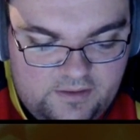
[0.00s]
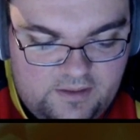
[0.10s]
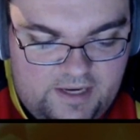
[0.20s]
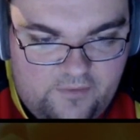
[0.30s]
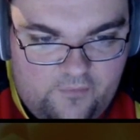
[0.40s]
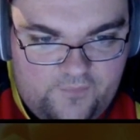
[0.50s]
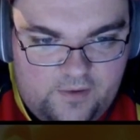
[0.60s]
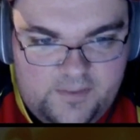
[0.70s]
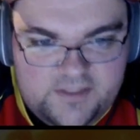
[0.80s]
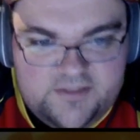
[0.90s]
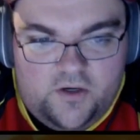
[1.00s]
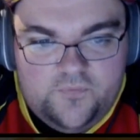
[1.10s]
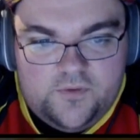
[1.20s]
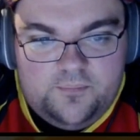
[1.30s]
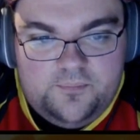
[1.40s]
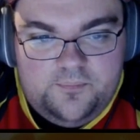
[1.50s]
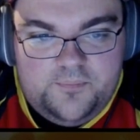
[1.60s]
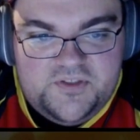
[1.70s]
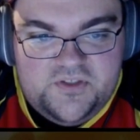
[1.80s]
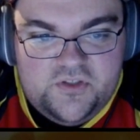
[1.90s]
I never found myself in a
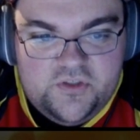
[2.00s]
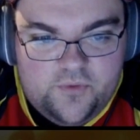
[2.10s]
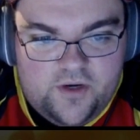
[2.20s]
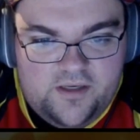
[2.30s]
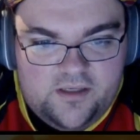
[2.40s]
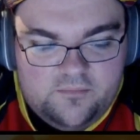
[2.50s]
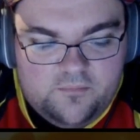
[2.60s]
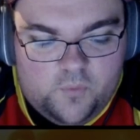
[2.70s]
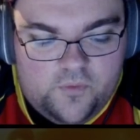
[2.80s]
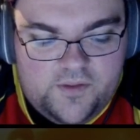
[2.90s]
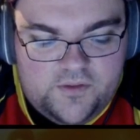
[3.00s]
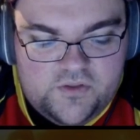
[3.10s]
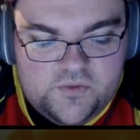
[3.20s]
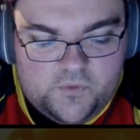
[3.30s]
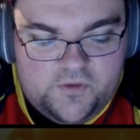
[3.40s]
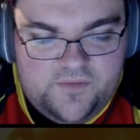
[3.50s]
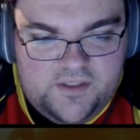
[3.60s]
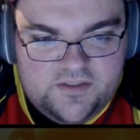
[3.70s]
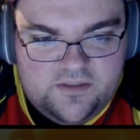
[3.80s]
position where I needed more than just one of these